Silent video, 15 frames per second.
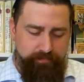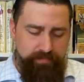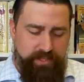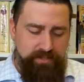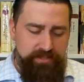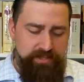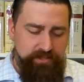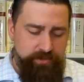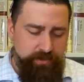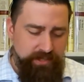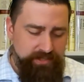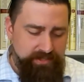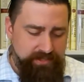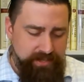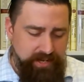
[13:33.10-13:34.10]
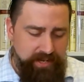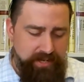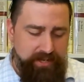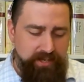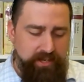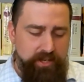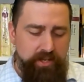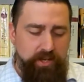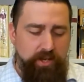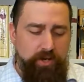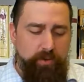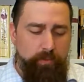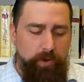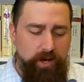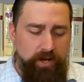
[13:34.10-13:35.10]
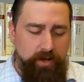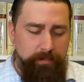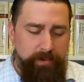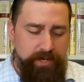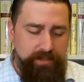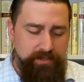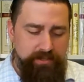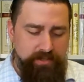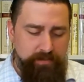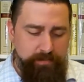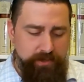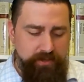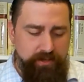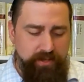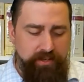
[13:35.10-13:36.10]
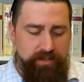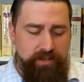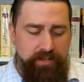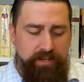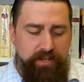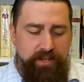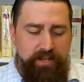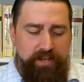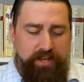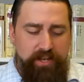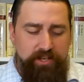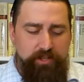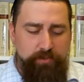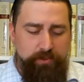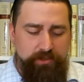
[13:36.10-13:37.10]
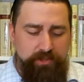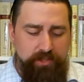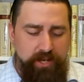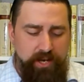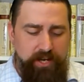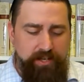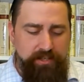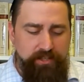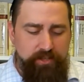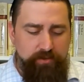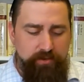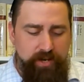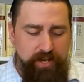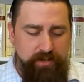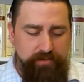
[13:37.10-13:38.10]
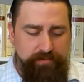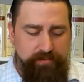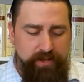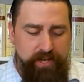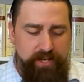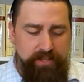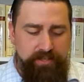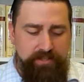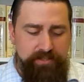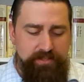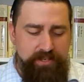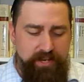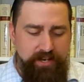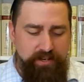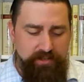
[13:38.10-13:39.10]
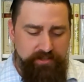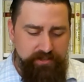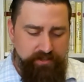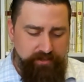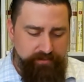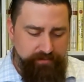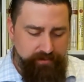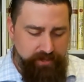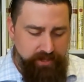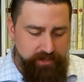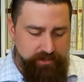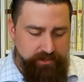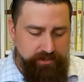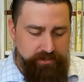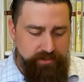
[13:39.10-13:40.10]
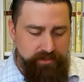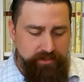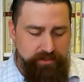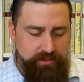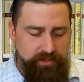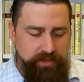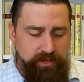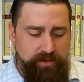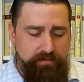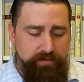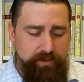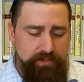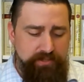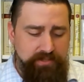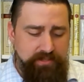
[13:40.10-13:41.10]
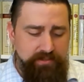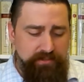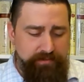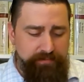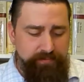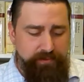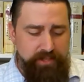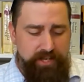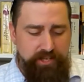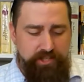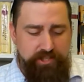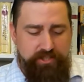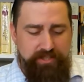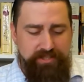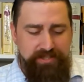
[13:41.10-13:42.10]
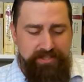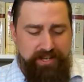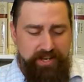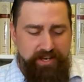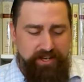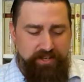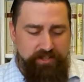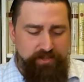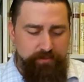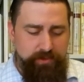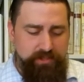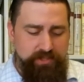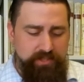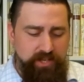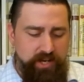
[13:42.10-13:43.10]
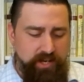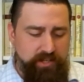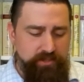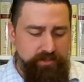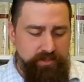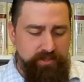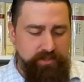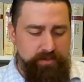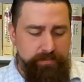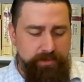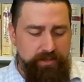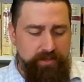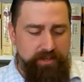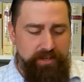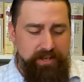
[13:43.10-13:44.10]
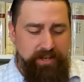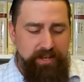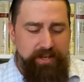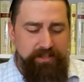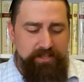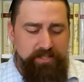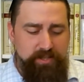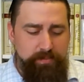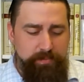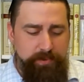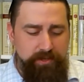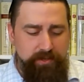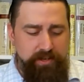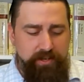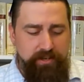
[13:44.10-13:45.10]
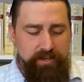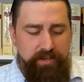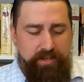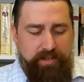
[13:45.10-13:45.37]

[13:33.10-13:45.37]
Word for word: He says, So I say, walk by the Spirit, and you will not gratify the desires of the flesh. For this, the flesh desires what is contrary to the spirit, and the spirit